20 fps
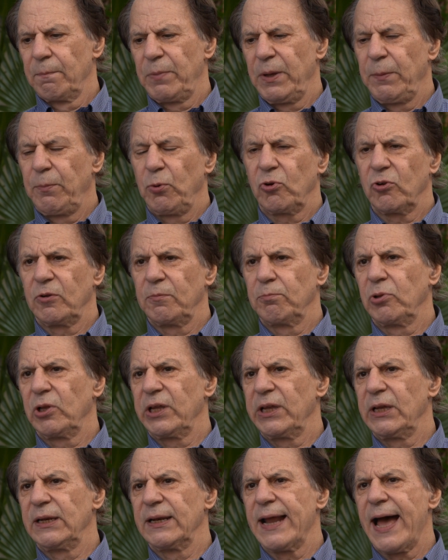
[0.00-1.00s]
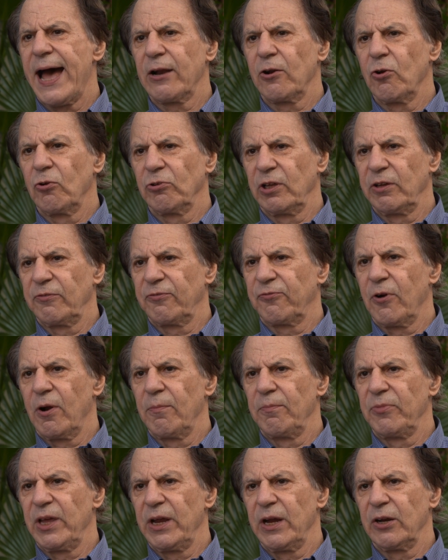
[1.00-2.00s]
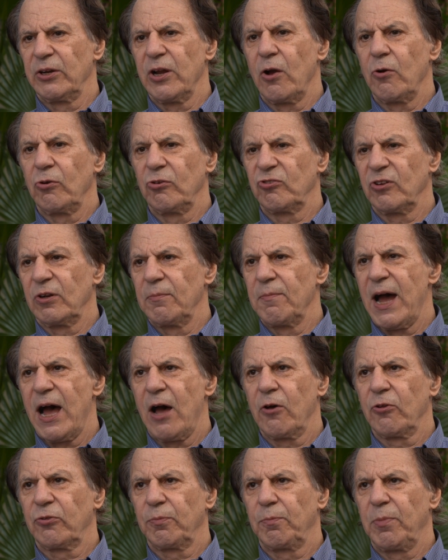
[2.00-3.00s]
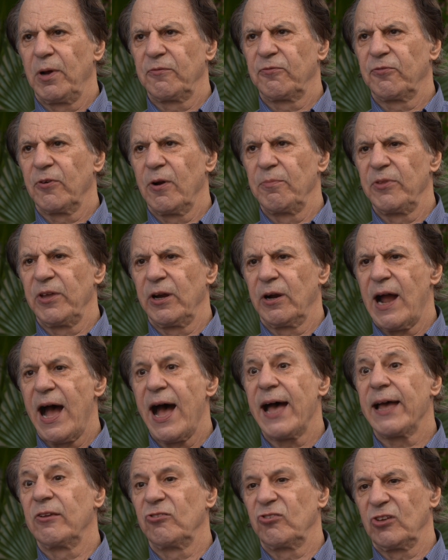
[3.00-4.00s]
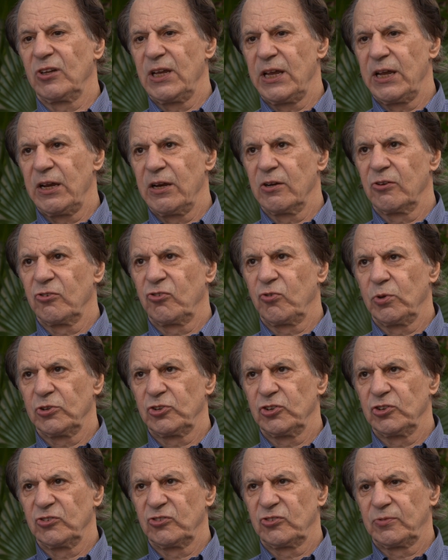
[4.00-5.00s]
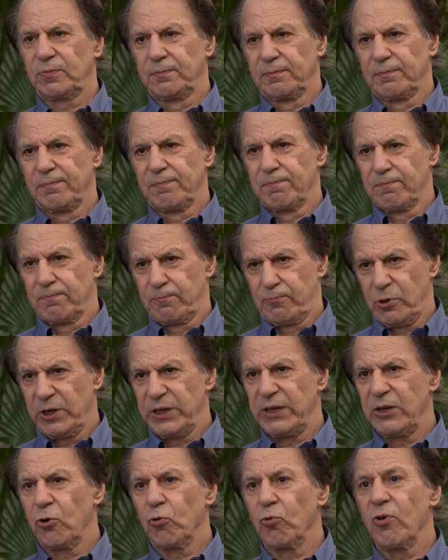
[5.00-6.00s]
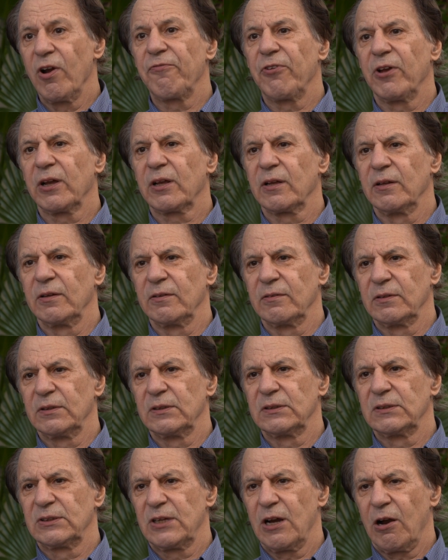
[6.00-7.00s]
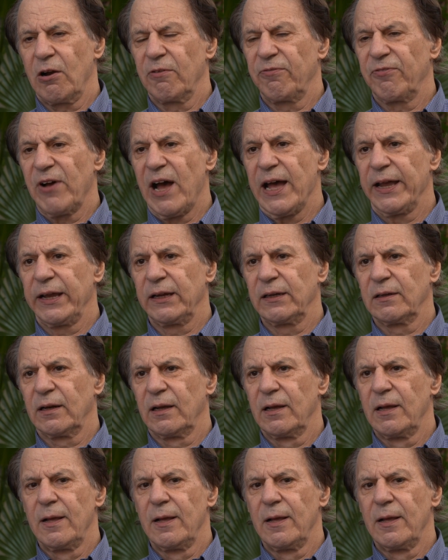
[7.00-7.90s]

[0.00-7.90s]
People could bleed not only from their nose and mouth, but from their eyes and ears, which is pretty horrific and terrifying.